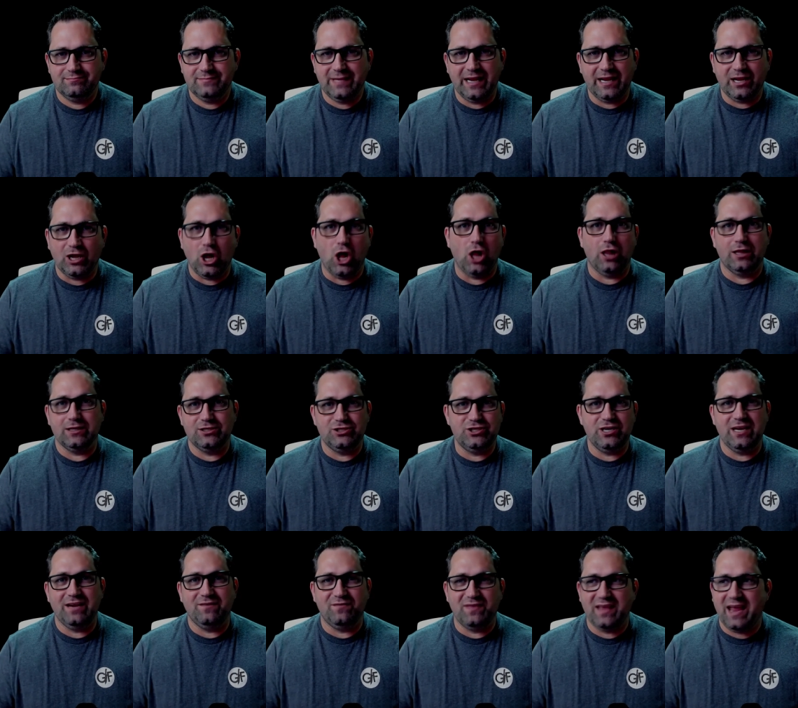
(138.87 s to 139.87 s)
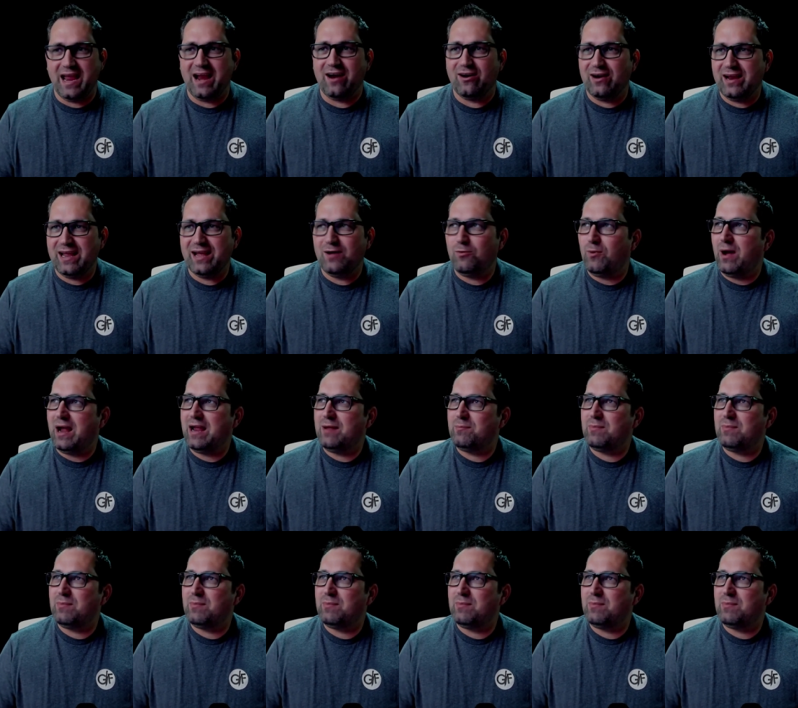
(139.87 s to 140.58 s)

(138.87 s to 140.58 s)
ecology of the area. Why